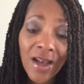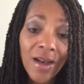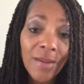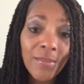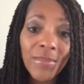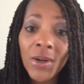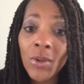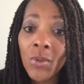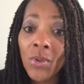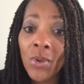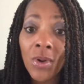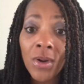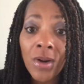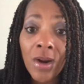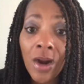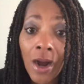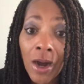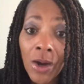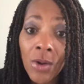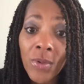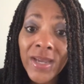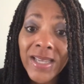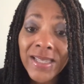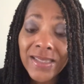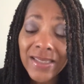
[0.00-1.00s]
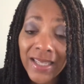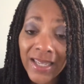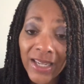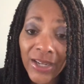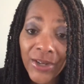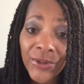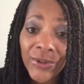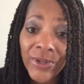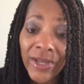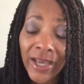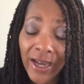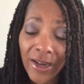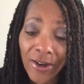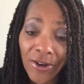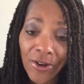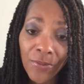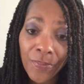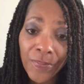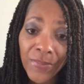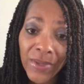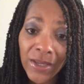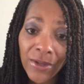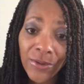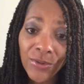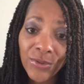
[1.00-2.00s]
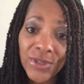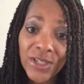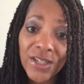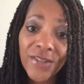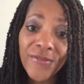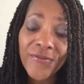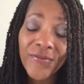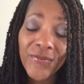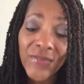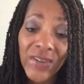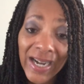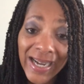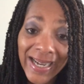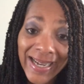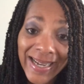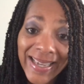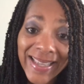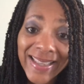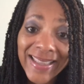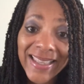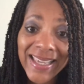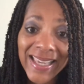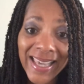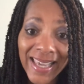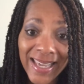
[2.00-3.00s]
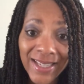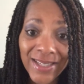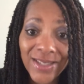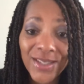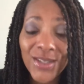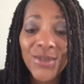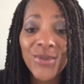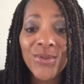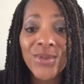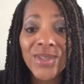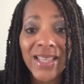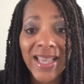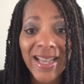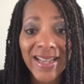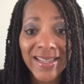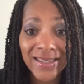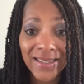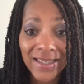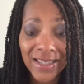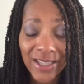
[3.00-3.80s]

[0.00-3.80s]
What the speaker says: but we're always here to help you to find the answer that